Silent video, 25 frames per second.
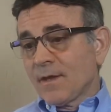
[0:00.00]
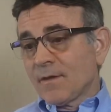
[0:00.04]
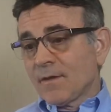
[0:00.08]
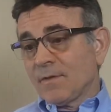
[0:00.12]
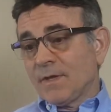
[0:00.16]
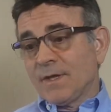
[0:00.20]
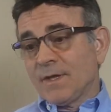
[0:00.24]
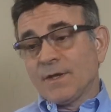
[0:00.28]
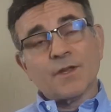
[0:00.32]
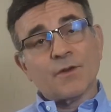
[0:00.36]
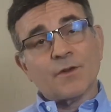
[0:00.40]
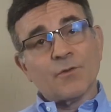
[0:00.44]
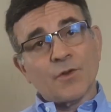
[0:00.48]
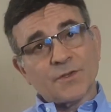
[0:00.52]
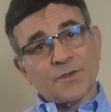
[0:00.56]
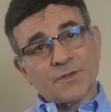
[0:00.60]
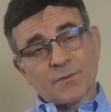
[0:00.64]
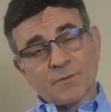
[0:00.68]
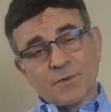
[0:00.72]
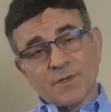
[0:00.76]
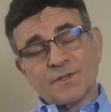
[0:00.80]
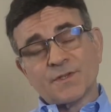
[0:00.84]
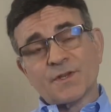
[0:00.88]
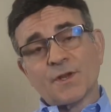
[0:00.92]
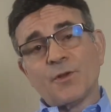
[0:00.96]
It can also
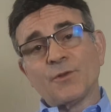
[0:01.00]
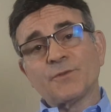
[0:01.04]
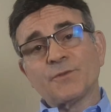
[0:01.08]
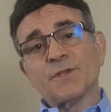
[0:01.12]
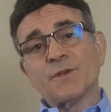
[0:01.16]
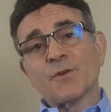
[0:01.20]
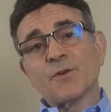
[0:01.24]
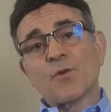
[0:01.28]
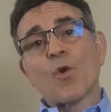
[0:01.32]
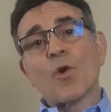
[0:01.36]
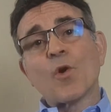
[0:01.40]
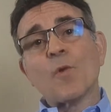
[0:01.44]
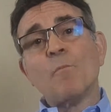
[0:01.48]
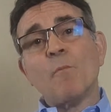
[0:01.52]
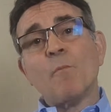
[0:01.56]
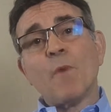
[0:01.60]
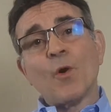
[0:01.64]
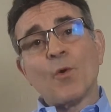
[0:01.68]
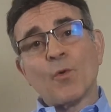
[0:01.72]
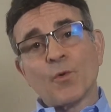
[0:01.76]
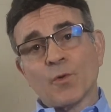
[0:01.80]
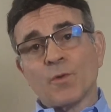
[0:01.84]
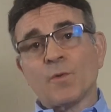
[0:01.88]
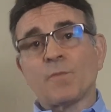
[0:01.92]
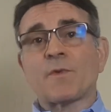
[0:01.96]
result in
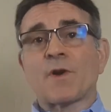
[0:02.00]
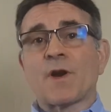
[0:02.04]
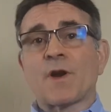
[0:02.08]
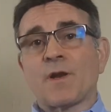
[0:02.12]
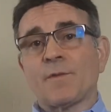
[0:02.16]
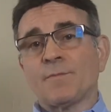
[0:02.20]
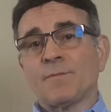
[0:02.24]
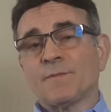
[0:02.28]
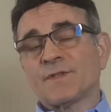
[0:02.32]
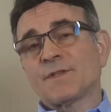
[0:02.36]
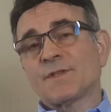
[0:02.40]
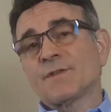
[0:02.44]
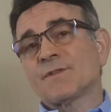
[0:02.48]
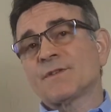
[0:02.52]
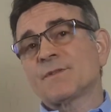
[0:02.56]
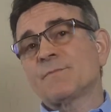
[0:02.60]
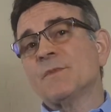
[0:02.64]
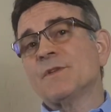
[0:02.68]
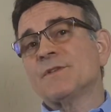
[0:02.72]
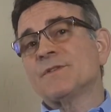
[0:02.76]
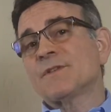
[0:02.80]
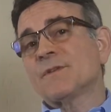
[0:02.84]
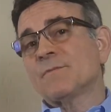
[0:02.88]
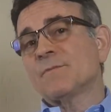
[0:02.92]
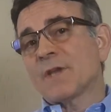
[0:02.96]
hormonal problems. There's been
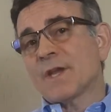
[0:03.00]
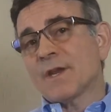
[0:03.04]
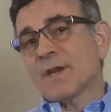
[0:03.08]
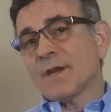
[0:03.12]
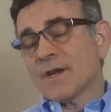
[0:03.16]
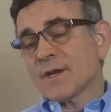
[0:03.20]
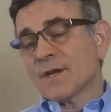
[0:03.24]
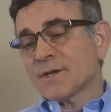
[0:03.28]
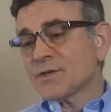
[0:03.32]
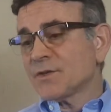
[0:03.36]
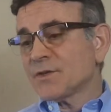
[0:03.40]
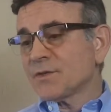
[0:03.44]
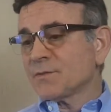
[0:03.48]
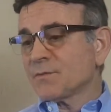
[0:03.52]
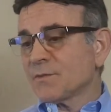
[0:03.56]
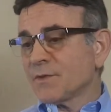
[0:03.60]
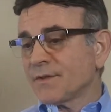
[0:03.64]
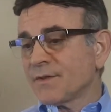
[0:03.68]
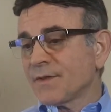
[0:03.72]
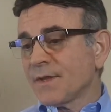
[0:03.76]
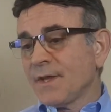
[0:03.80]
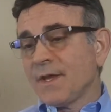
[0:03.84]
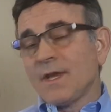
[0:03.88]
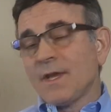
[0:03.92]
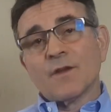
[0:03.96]
some connections with
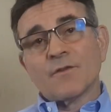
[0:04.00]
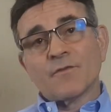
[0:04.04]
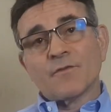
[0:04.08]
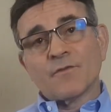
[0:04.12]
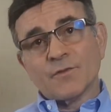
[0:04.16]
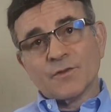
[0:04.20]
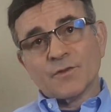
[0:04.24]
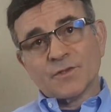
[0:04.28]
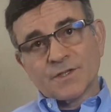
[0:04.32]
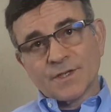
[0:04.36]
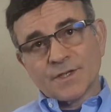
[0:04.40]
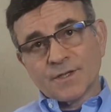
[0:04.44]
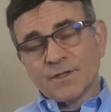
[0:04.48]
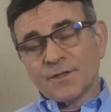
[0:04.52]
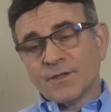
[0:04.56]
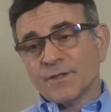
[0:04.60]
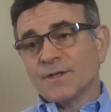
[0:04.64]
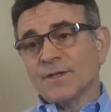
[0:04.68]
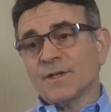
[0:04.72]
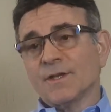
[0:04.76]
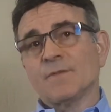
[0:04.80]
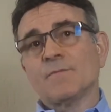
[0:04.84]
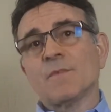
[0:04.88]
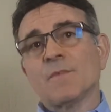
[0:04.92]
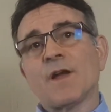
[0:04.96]

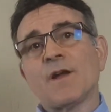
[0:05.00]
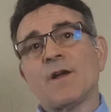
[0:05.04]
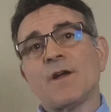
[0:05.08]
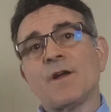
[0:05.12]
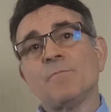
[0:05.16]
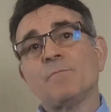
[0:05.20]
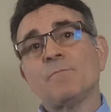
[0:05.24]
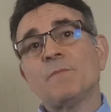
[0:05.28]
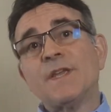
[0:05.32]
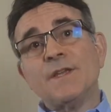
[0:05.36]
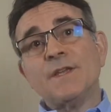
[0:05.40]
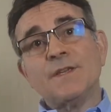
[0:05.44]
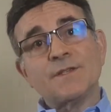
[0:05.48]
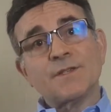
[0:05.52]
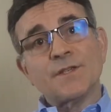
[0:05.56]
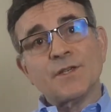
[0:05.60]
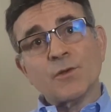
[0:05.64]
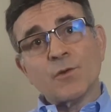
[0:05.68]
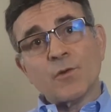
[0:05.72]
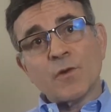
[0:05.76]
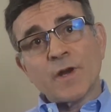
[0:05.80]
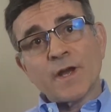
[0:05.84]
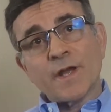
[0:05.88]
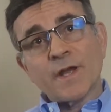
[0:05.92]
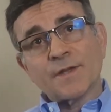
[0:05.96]
fertility,
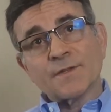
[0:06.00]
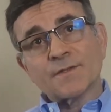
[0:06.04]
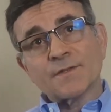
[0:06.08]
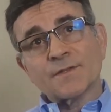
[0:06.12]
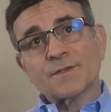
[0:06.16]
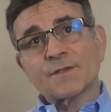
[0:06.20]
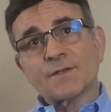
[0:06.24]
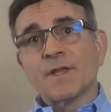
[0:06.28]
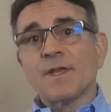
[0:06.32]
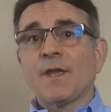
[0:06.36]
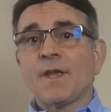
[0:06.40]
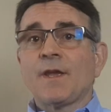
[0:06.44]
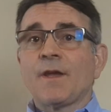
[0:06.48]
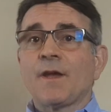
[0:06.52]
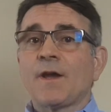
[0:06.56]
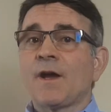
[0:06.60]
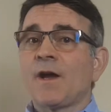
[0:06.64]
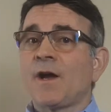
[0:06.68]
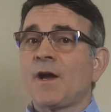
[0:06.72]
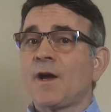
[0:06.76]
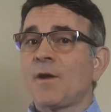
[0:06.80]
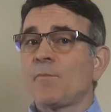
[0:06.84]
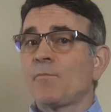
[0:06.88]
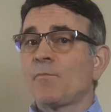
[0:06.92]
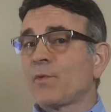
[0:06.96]
PCOS,
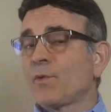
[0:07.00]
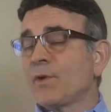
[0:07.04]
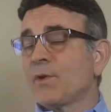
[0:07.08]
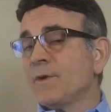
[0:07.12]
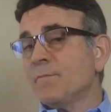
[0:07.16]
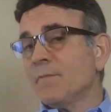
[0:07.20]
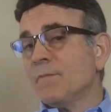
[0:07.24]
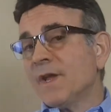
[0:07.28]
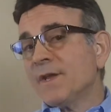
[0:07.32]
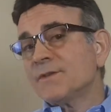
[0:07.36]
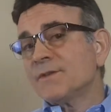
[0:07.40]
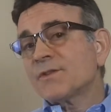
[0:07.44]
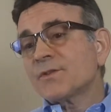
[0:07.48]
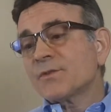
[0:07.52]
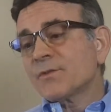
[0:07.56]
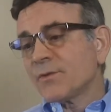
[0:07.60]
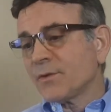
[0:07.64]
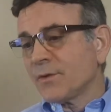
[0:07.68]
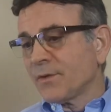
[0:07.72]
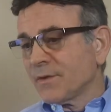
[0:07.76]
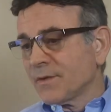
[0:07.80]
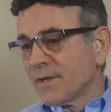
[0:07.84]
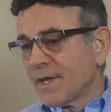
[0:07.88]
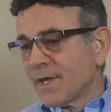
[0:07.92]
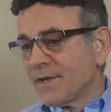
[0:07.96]

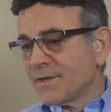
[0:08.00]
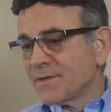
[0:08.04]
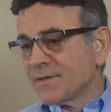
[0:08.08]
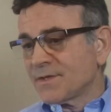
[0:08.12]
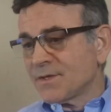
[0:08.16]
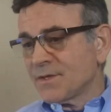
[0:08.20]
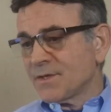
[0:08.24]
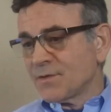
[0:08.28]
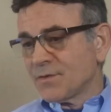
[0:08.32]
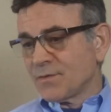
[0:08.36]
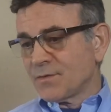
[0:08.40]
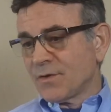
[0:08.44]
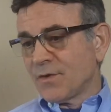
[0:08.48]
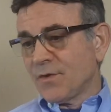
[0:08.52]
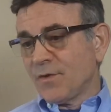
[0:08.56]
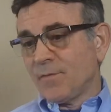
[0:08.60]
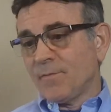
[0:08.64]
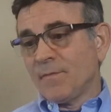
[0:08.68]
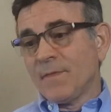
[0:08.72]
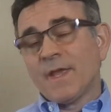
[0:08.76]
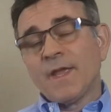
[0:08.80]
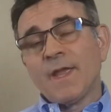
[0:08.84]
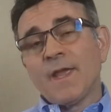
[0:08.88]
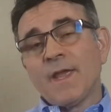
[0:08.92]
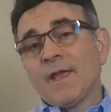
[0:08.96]
premenstrual syndrome.
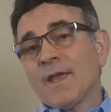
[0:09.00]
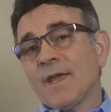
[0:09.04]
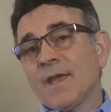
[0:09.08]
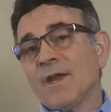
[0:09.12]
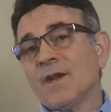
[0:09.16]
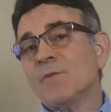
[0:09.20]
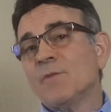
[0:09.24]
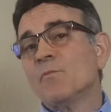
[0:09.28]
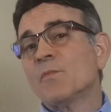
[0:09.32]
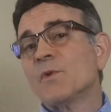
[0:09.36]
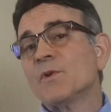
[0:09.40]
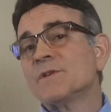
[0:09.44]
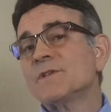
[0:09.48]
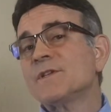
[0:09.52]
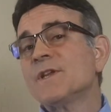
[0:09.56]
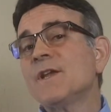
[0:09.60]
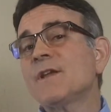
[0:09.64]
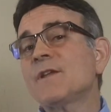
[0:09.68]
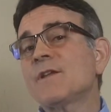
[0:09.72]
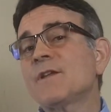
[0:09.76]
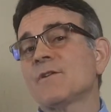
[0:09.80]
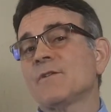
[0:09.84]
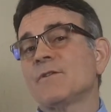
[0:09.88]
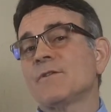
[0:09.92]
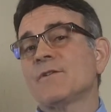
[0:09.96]
And in
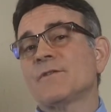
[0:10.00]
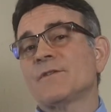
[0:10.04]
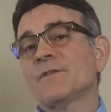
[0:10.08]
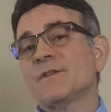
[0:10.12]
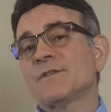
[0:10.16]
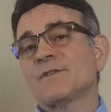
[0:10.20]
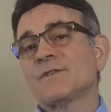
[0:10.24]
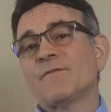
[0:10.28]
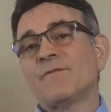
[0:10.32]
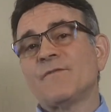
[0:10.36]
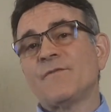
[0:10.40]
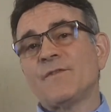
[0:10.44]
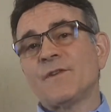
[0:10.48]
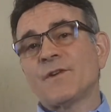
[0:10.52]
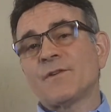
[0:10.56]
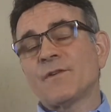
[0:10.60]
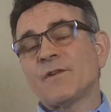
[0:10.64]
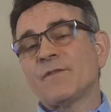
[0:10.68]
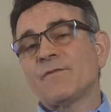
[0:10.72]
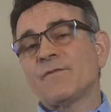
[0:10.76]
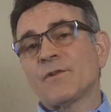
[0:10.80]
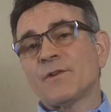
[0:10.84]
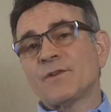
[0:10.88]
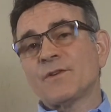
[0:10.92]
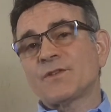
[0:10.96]
particular, there's a very,
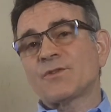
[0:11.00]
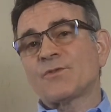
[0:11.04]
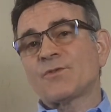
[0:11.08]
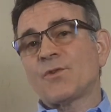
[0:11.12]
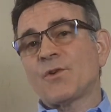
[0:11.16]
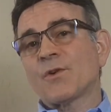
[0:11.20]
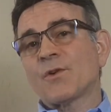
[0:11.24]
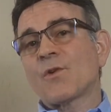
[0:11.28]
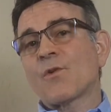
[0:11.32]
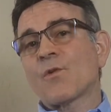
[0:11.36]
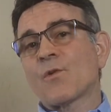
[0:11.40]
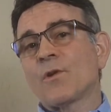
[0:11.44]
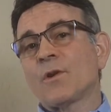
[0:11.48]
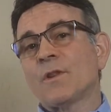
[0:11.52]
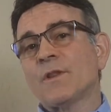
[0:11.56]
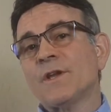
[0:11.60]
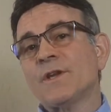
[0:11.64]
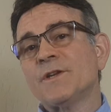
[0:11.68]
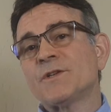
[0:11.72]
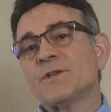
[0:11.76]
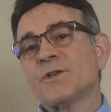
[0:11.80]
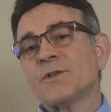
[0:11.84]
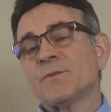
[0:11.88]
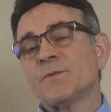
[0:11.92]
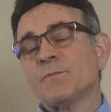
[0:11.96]
very strong
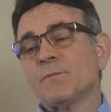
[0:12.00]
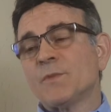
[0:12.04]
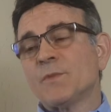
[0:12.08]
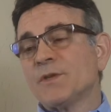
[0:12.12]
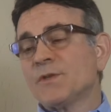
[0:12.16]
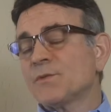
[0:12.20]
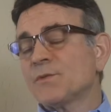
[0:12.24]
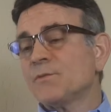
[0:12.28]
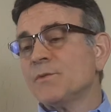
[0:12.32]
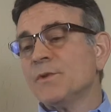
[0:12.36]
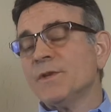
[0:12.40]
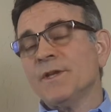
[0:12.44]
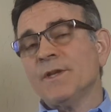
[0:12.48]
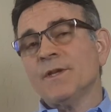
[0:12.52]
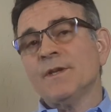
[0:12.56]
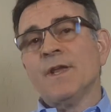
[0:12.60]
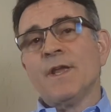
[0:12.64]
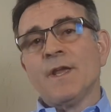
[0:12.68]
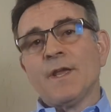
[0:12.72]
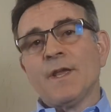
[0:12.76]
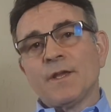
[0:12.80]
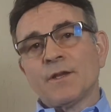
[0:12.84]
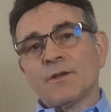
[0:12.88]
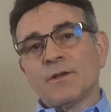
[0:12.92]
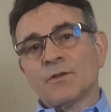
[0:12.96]
correlation between
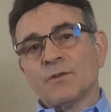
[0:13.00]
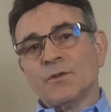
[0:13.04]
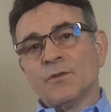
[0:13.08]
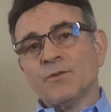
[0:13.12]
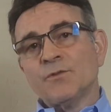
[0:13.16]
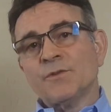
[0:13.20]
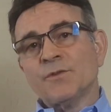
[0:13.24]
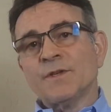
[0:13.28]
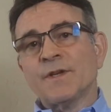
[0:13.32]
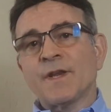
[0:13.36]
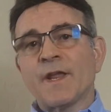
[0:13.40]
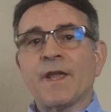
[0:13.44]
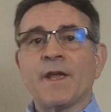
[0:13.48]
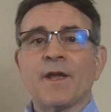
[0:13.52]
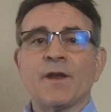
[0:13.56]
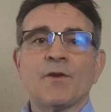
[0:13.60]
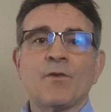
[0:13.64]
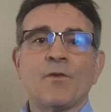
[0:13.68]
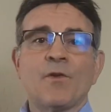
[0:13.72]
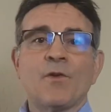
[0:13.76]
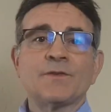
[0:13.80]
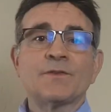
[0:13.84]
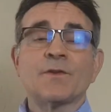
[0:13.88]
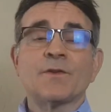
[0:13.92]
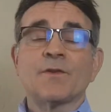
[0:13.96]
gluten and
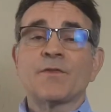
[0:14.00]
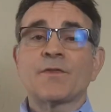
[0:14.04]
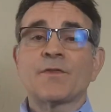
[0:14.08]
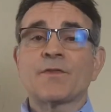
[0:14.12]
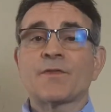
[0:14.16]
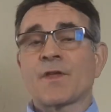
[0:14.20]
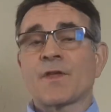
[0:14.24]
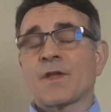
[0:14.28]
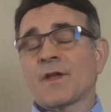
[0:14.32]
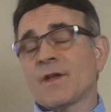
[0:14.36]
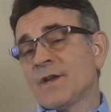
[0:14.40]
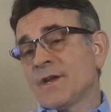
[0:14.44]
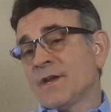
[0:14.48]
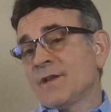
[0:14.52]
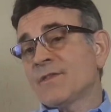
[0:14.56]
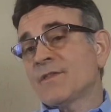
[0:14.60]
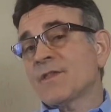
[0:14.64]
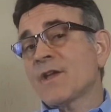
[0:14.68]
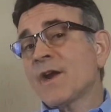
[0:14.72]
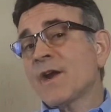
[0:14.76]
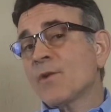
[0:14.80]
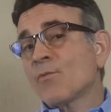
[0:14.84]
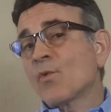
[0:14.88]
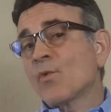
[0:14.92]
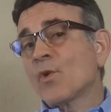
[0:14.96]
also a
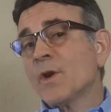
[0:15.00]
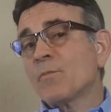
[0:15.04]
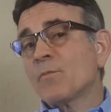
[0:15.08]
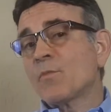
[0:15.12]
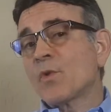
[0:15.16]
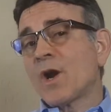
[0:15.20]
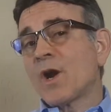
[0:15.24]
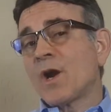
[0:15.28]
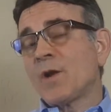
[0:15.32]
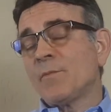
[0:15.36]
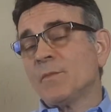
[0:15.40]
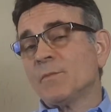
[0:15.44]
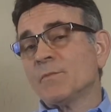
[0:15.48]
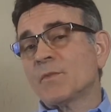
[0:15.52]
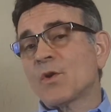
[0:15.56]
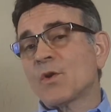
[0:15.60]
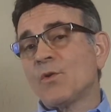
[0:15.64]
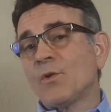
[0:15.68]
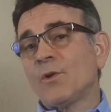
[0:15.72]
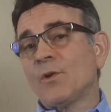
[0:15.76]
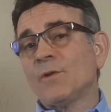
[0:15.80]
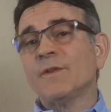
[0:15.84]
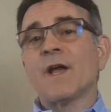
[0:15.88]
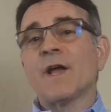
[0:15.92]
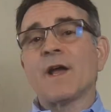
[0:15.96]
thyroid problem
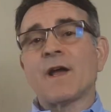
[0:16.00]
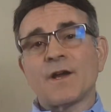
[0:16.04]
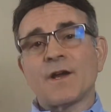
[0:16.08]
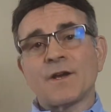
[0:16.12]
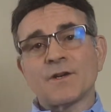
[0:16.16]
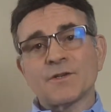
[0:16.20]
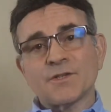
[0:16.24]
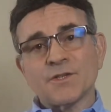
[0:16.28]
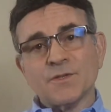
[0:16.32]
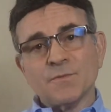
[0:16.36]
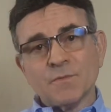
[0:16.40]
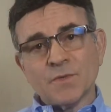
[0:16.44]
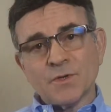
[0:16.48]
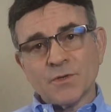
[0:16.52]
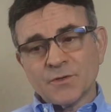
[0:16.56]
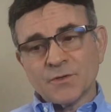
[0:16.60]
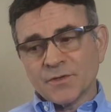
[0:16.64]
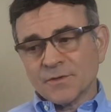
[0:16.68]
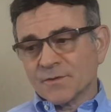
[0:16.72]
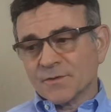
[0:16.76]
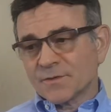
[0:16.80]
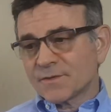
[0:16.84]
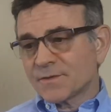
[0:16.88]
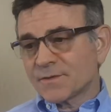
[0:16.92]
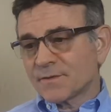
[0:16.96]
called
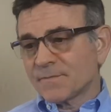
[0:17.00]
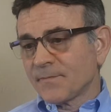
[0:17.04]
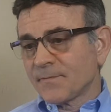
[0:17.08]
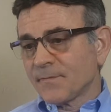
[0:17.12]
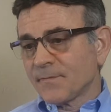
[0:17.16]
Hashimoto's.